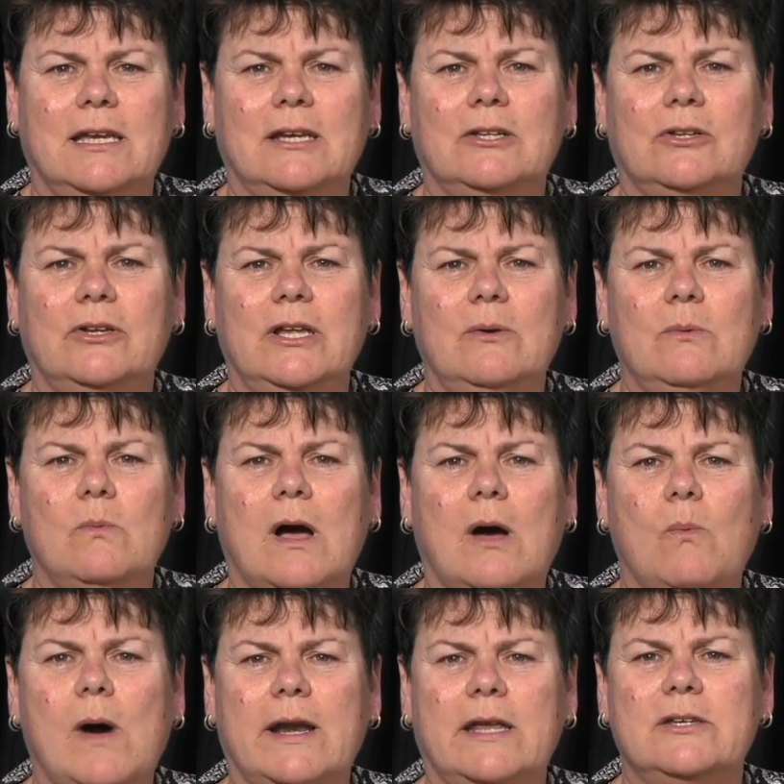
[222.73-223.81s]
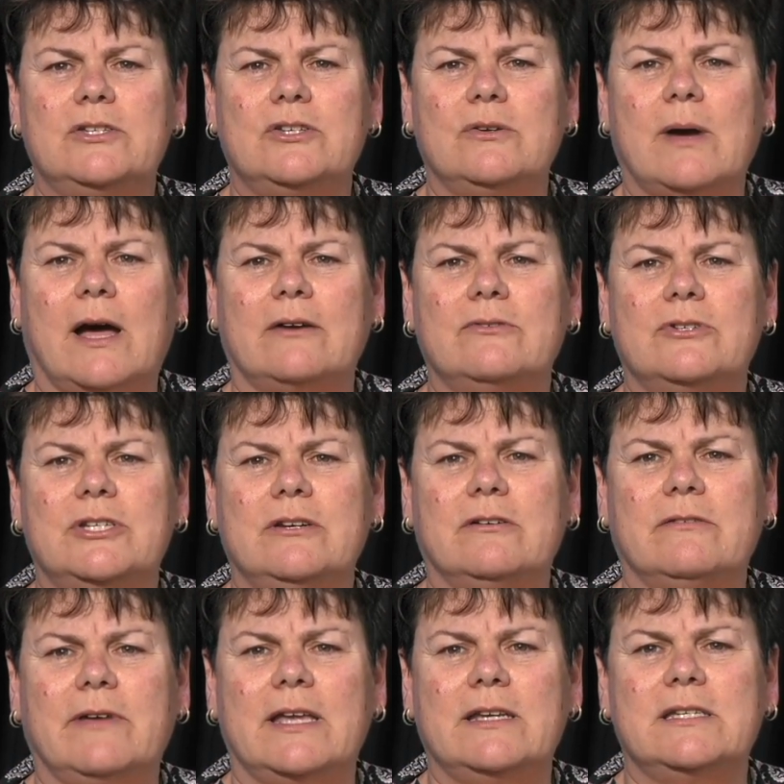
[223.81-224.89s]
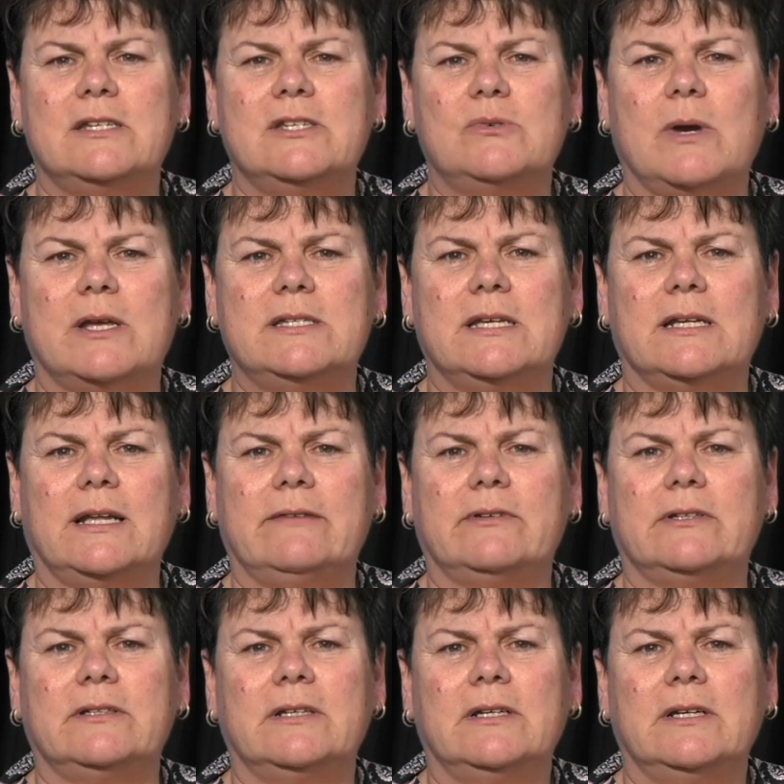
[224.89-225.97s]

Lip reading: including a 1 in 200 year event in 2011